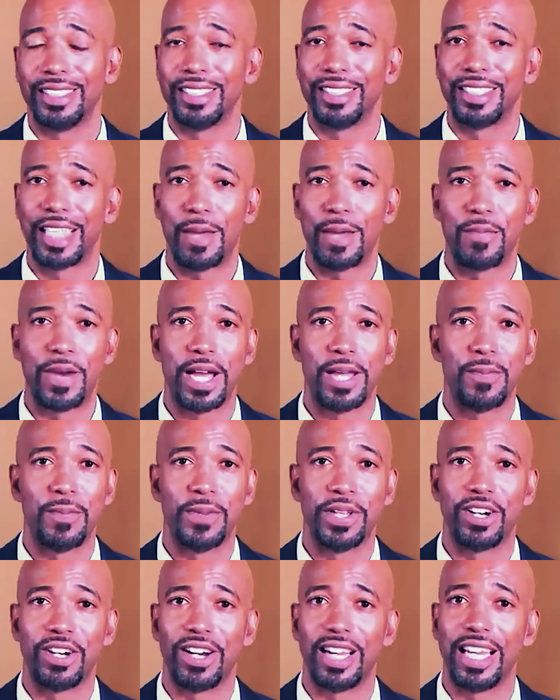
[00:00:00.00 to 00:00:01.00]
That might have
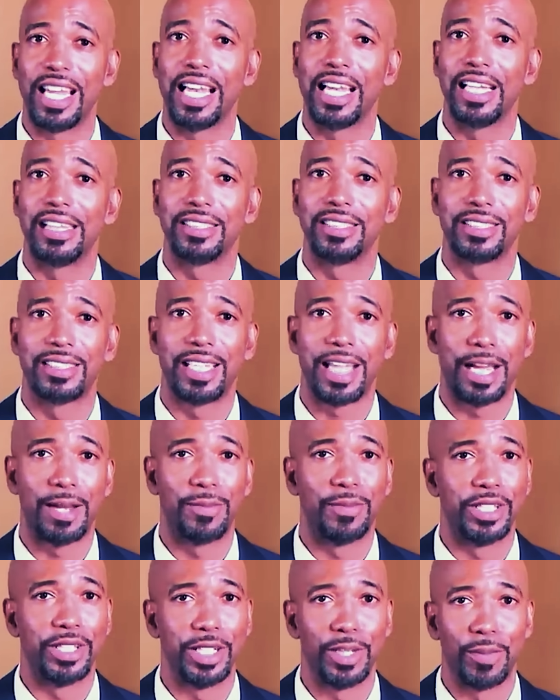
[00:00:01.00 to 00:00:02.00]
been our last time
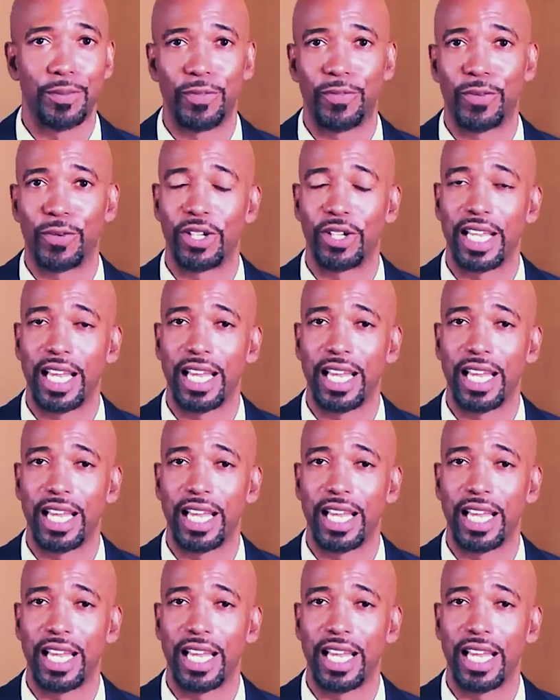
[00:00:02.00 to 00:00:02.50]
the year before